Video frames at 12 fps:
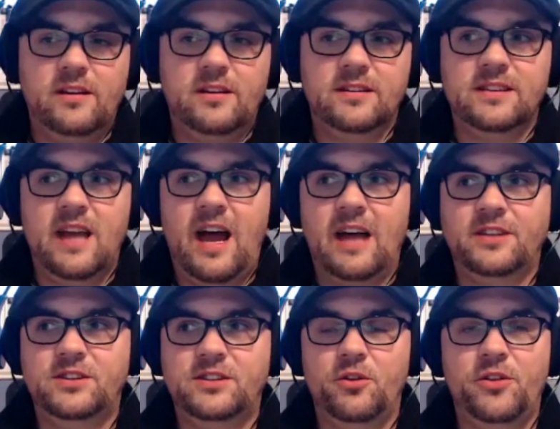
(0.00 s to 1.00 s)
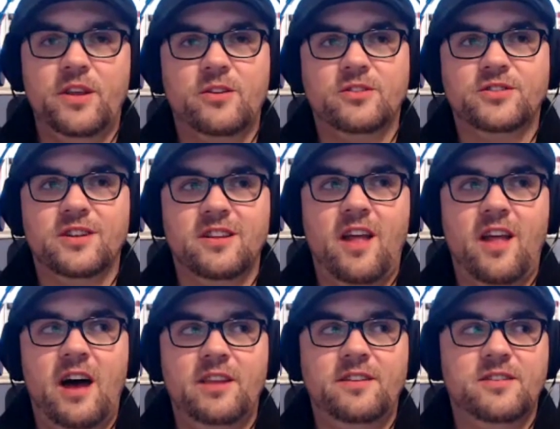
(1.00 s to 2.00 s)
because I still think there's a
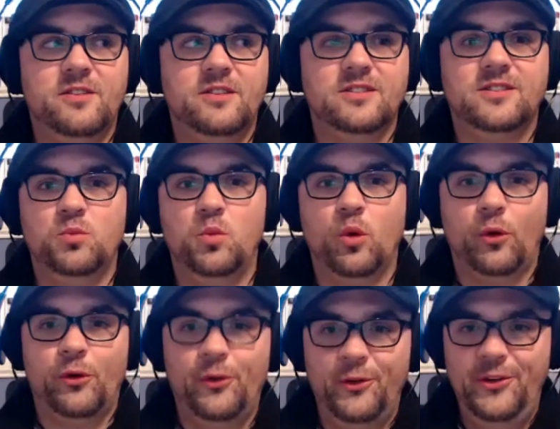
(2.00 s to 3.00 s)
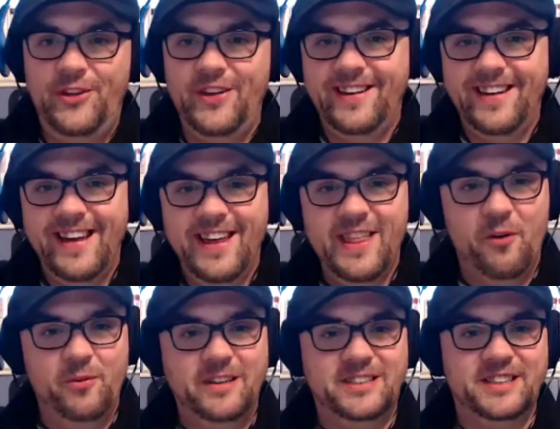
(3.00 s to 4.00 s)
lot to this world
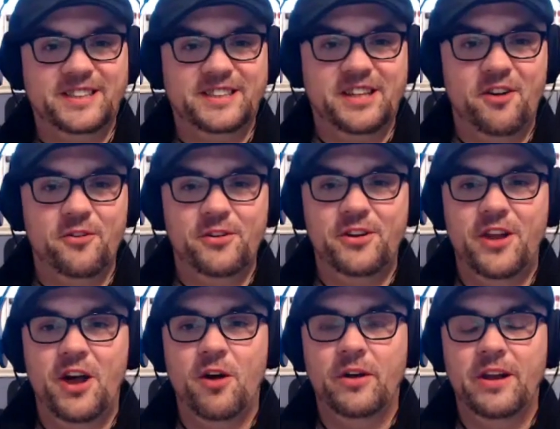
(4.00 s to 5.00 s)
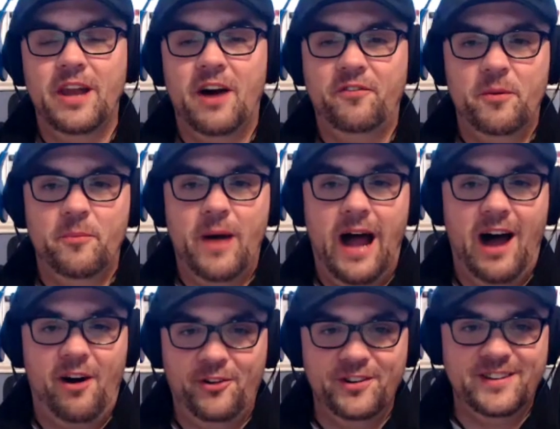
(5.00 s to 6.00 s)
that we just don't know enough
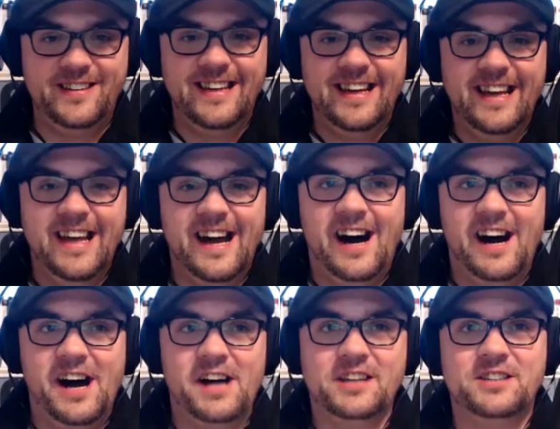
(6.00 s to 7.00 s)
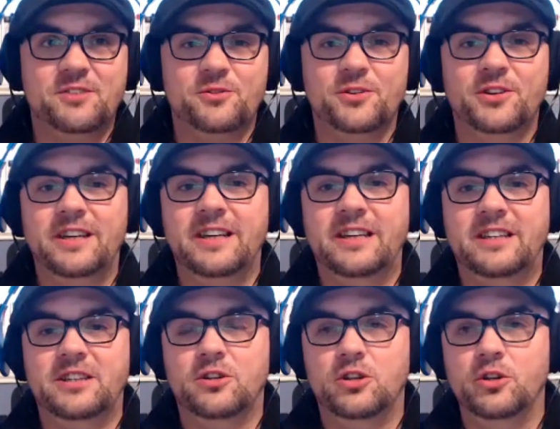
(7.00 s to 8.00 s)
about to really
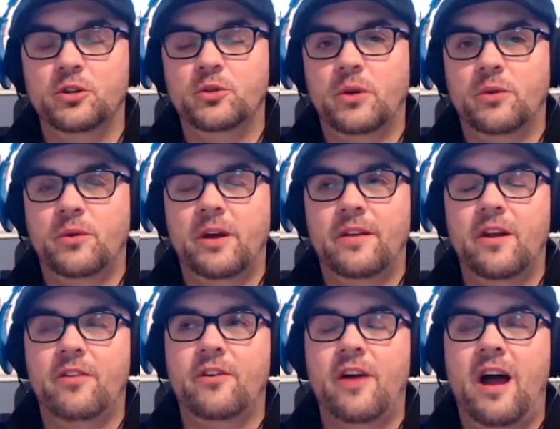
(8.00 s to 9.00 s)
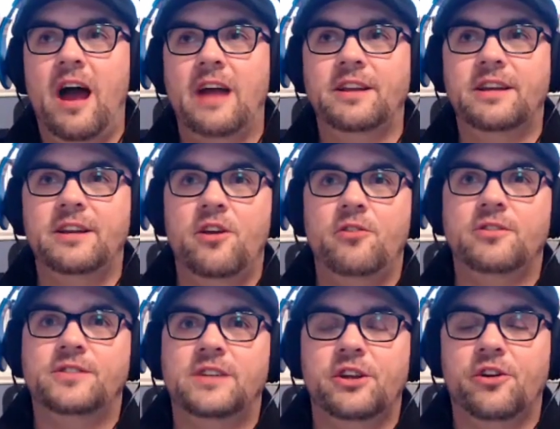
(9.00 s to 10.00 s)
conclude one way or another. I did
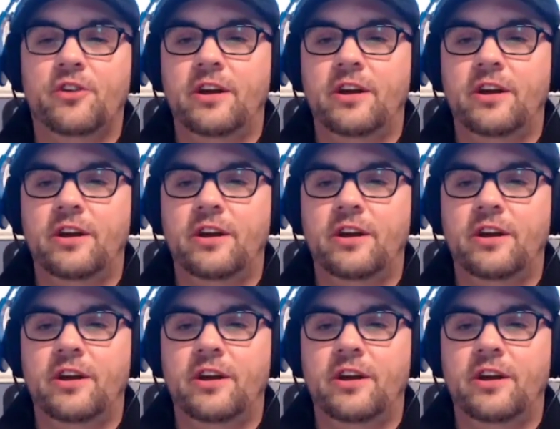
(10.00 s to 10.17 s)
notice in your